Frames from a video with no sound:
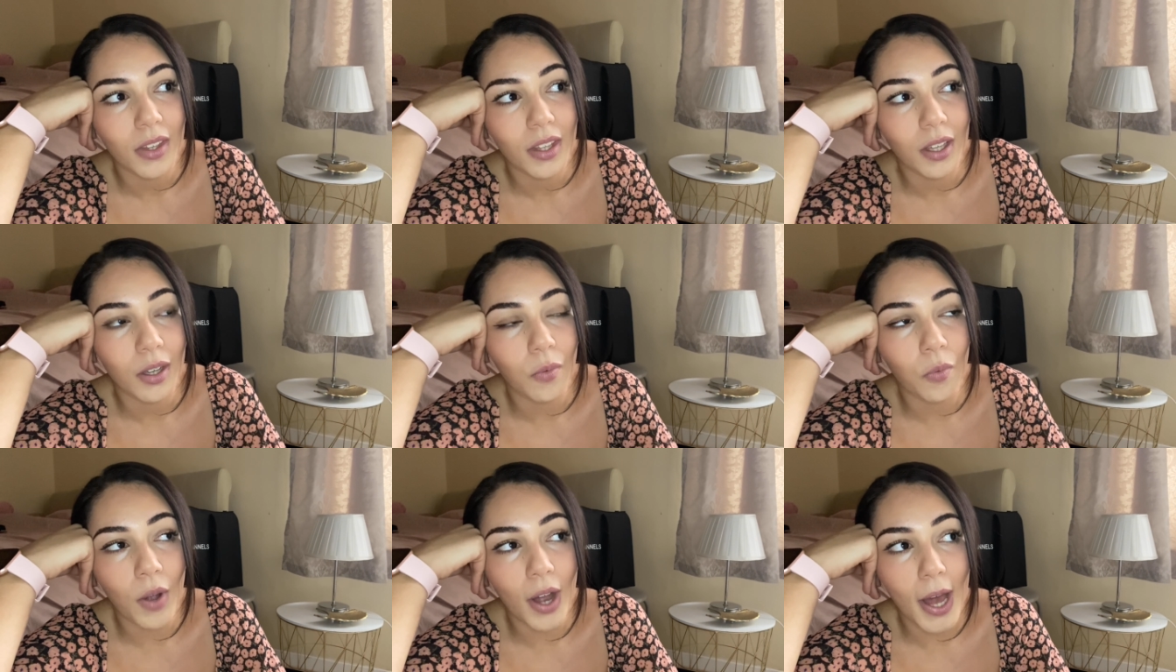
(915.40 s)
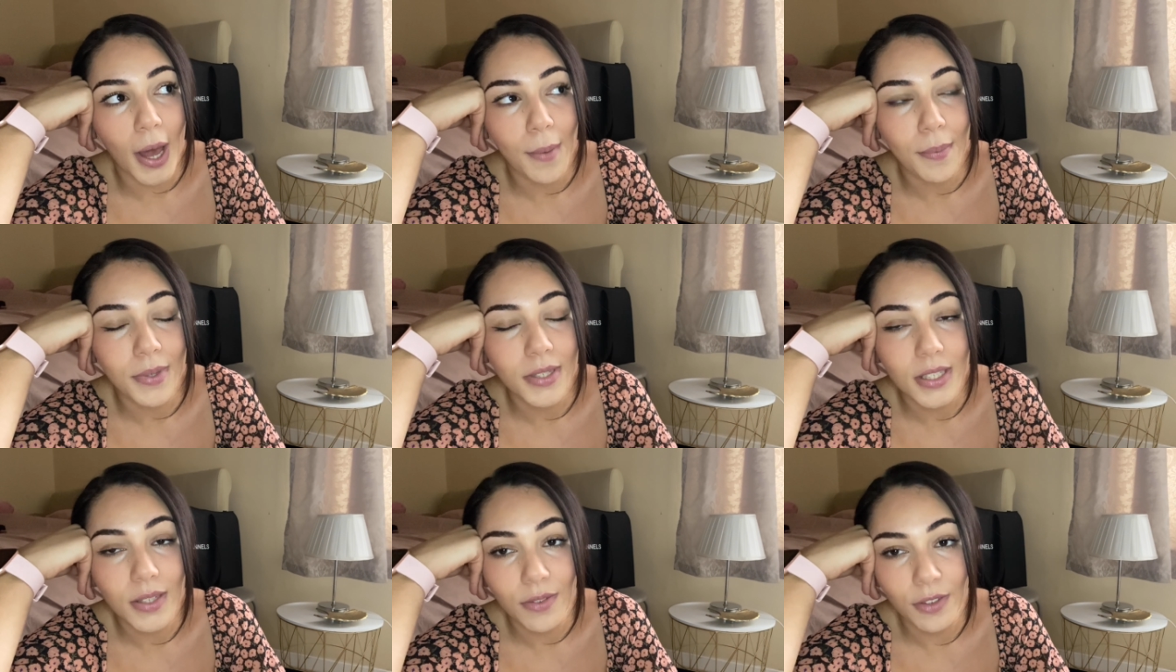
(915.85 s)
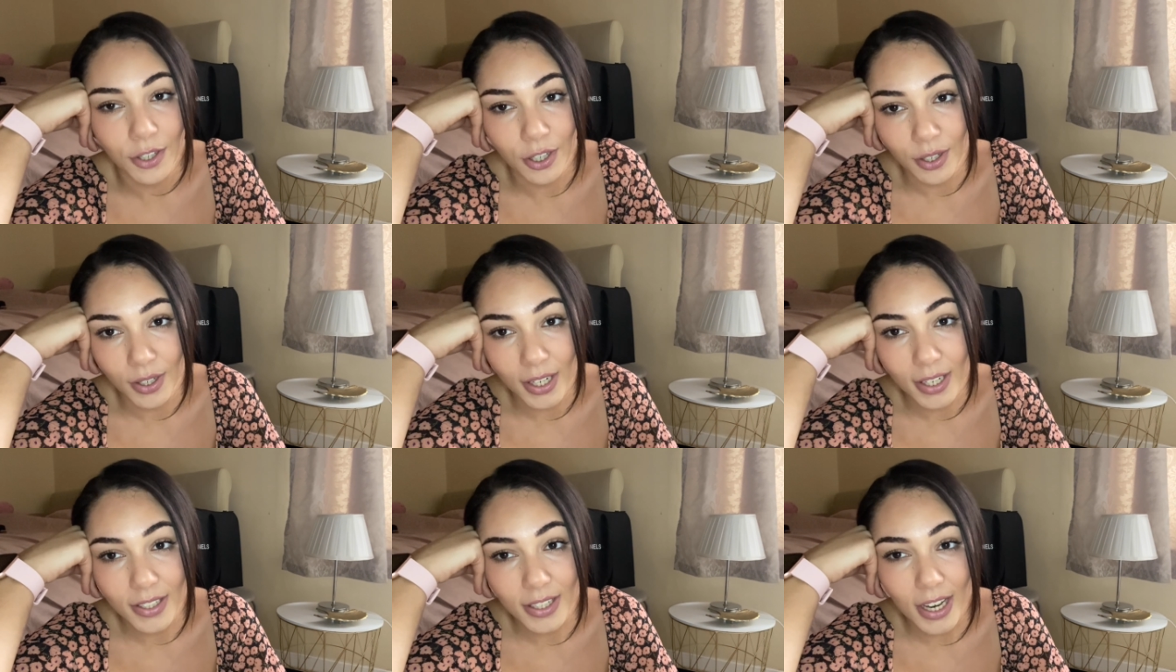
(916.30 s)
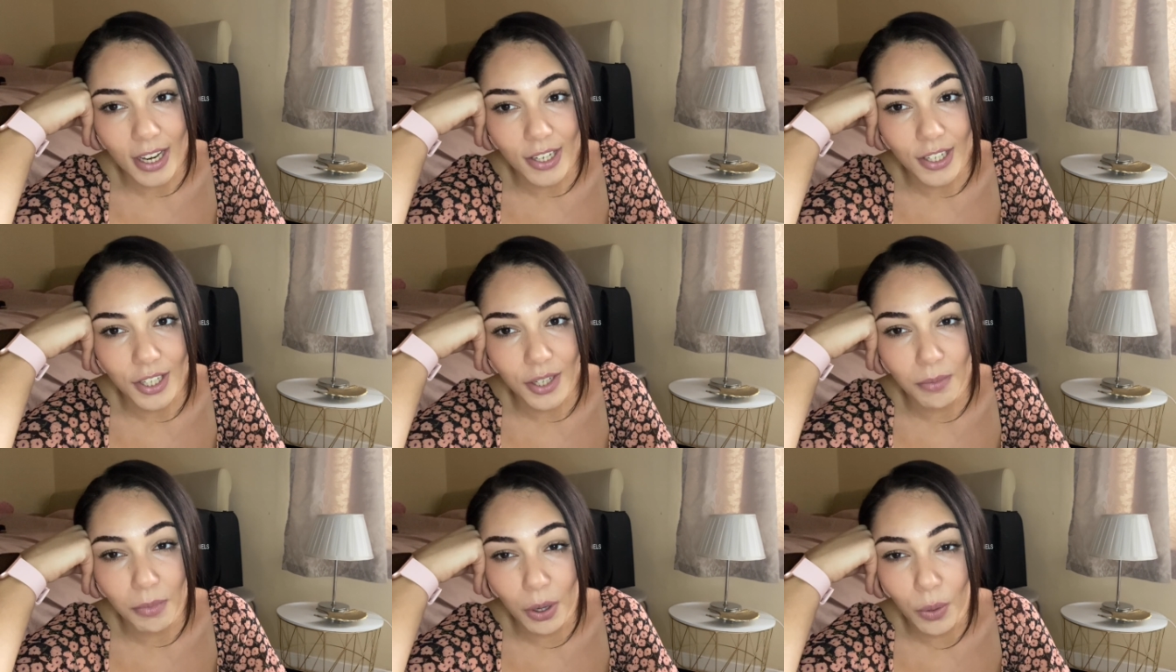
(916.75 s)
what happens if they don't
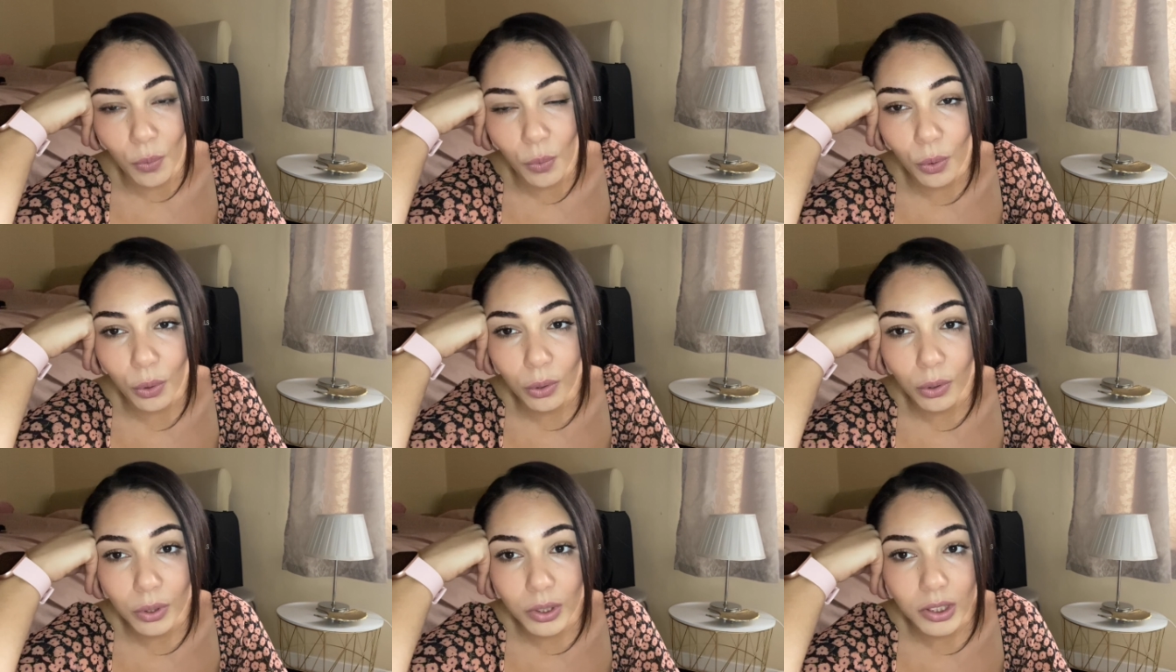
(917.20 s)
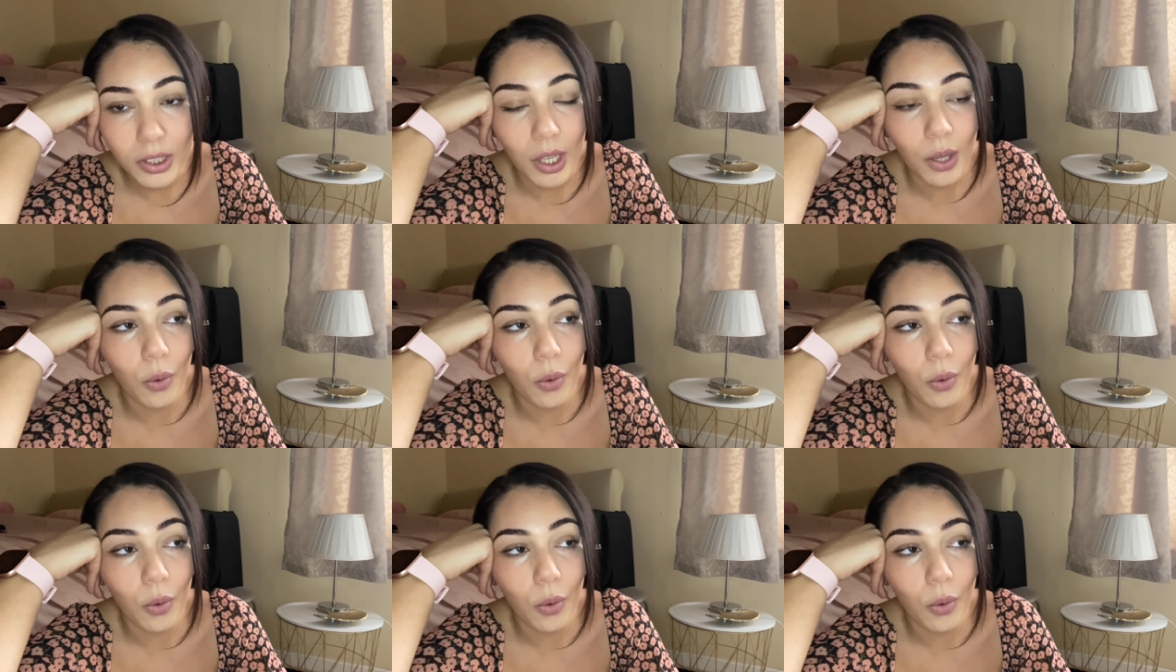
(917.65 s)
attach to my walls?